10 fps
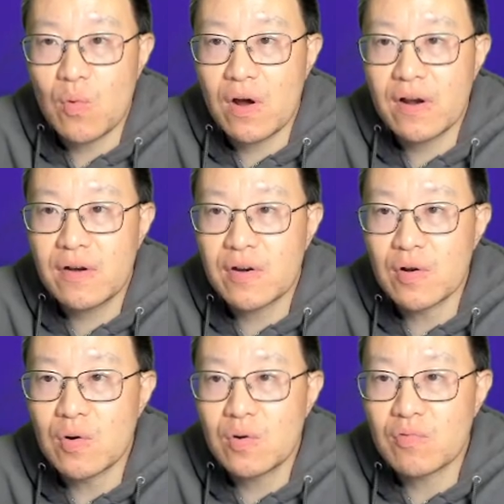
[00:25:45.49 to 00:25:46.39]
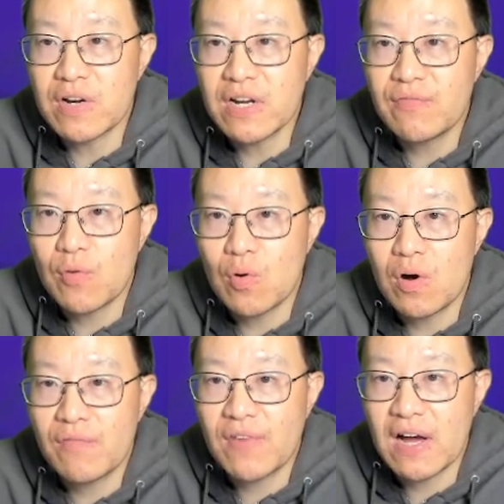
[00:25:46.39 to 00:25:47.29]
1, 2, 3,
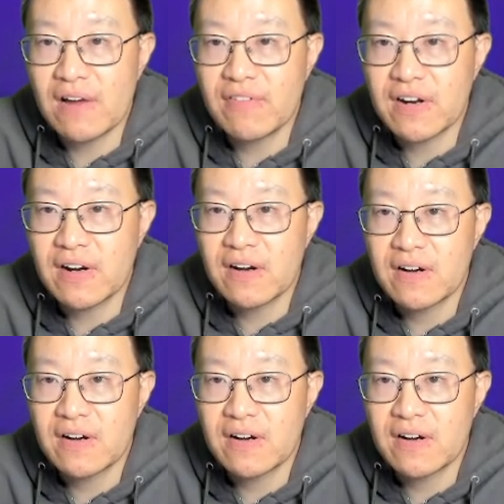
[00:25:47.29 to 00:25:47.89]
4, 5, 6,